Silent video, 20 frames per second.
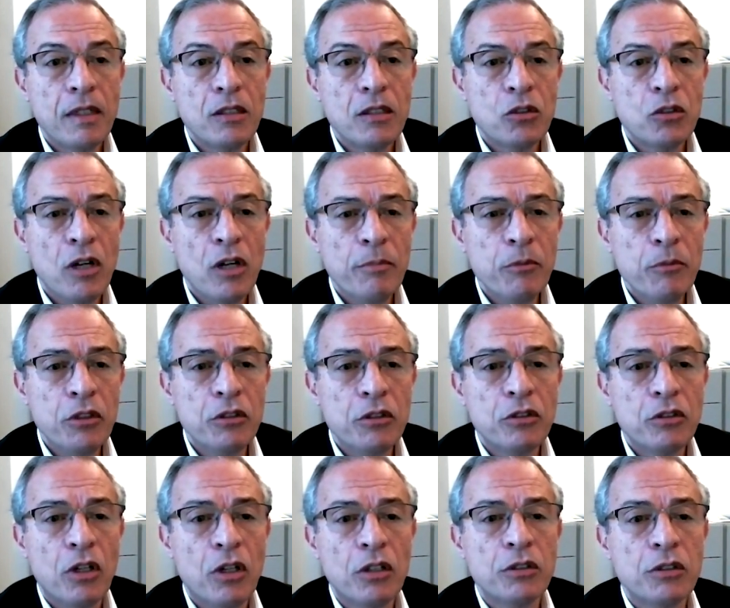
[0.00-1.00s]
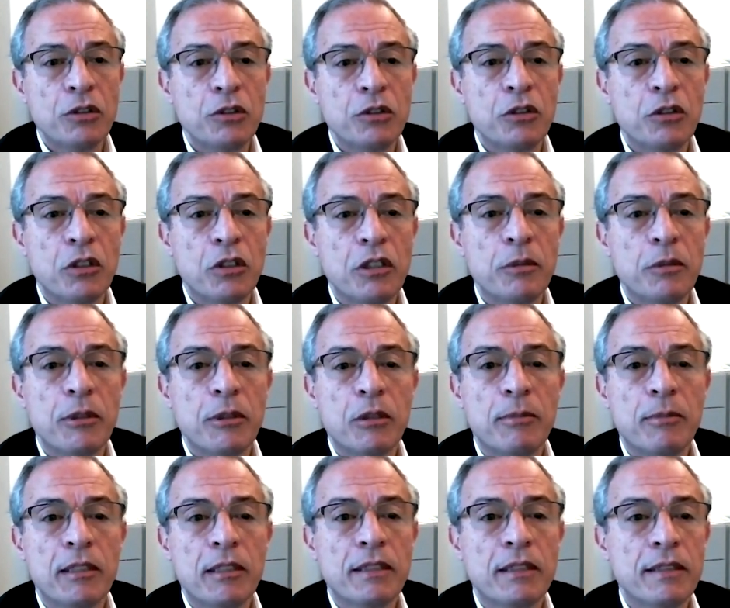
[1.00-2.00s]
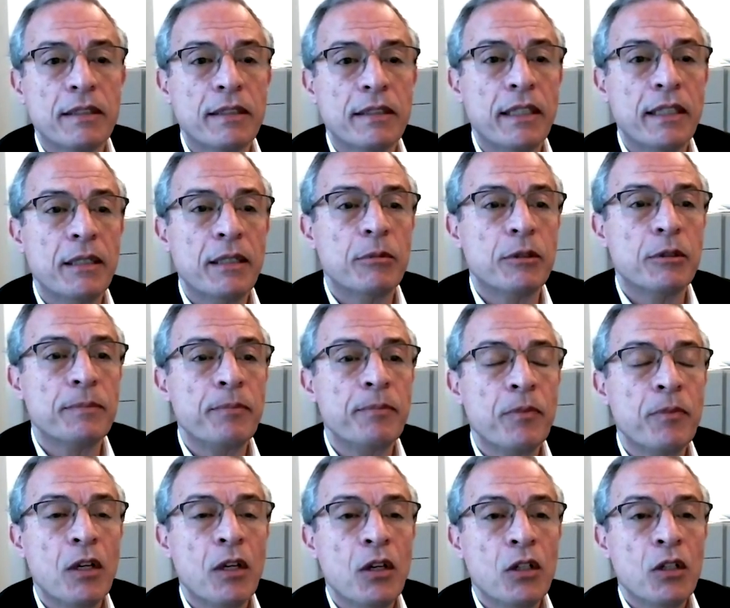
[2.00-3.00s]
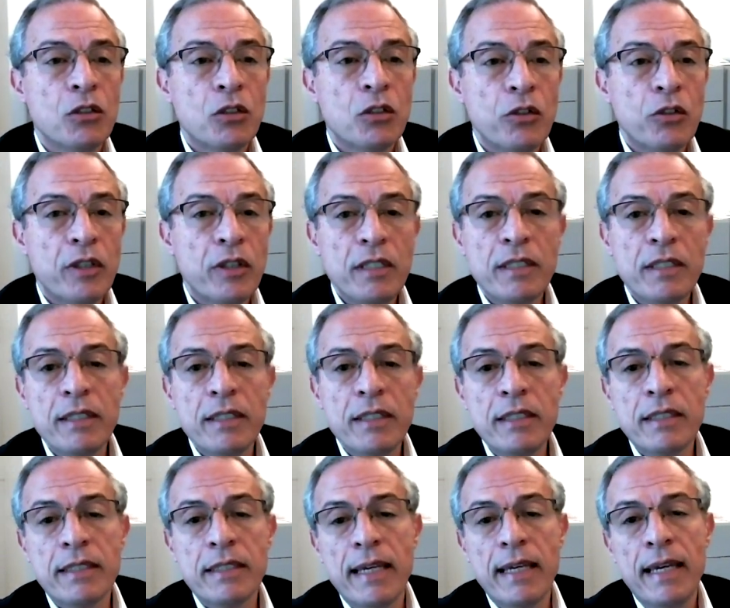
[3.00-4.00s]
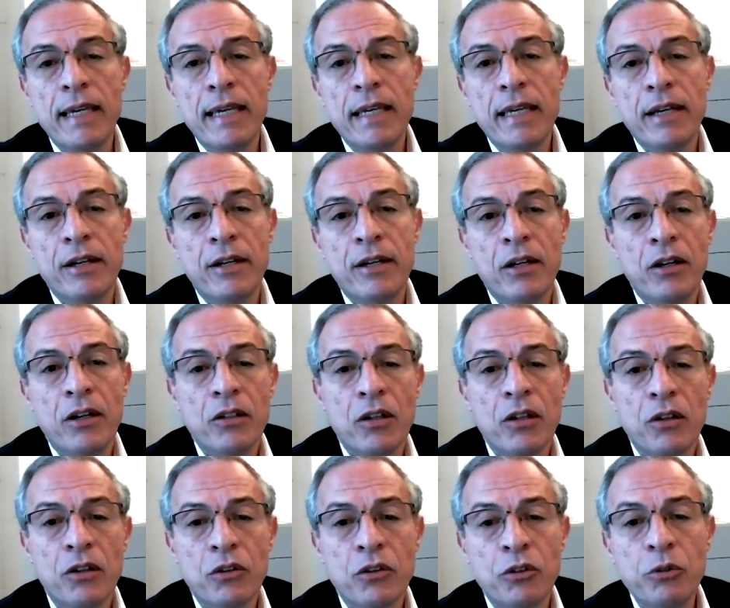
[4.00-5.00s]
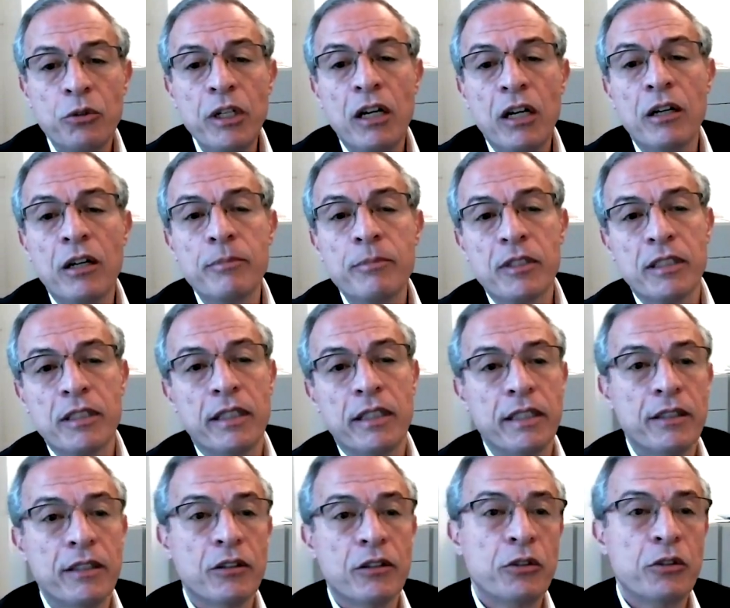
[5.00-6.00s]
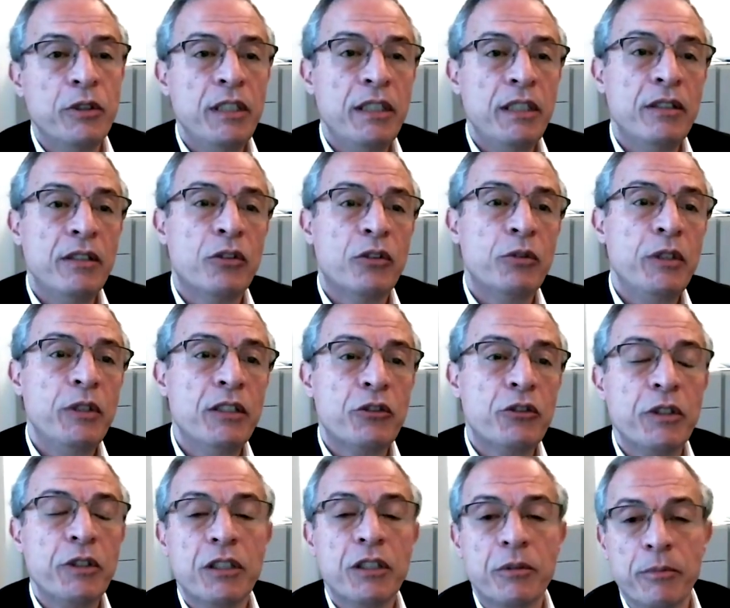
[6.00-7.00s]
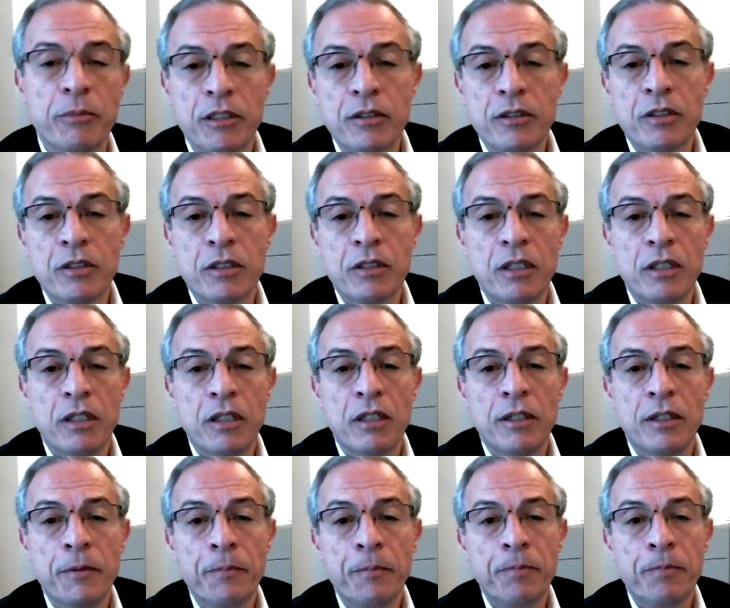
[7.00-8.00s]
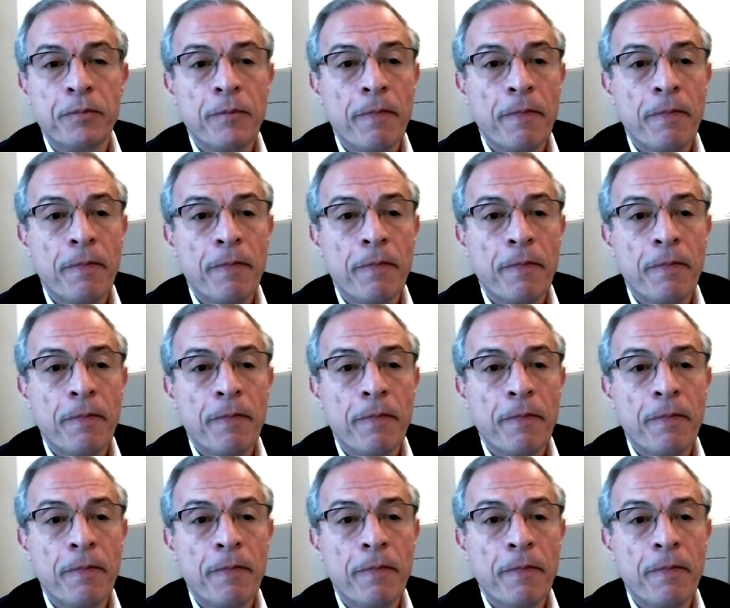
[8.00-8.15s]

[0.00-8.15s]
So I'm going to talk to you a little bit about this table. So this is a three-arm study, three treatments. The